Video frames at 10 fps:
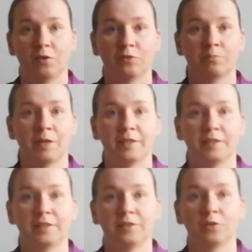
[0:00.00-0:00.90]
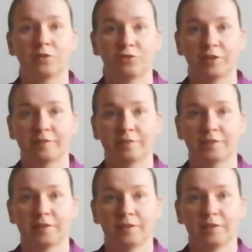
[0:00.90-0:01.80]
automatically, not just
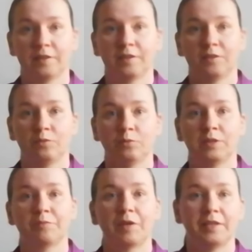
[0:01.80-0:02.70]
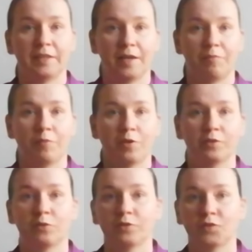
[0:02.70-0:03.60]
to give any
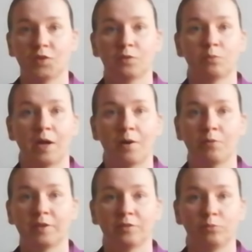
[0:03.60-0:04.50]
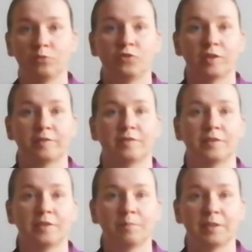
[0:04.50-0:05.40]
effort or sit around and do just
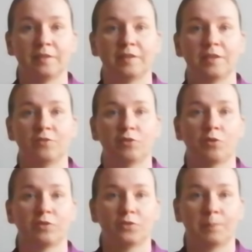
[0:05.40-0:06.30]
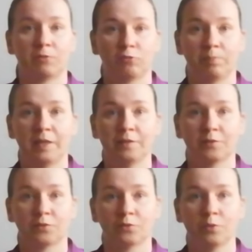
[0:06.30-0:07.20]
sitting meditation on a special place
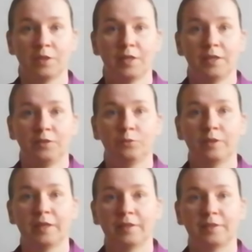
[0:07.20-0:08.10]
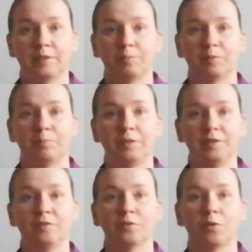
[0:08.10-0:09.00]
or so. You can keep the
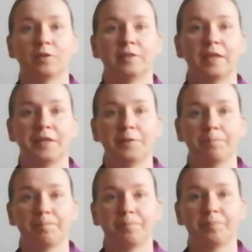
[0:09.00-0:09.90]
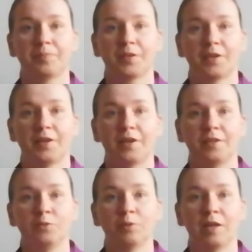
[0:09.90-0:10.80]
peace all day.
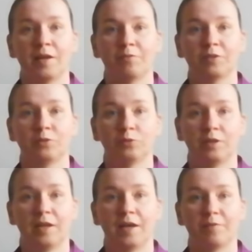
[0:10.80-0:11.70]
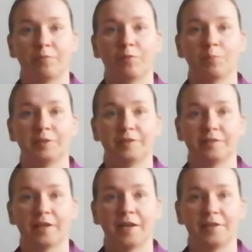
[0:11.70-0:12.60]
And you will have a good life from
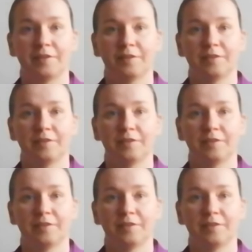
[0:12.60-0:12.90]
inside.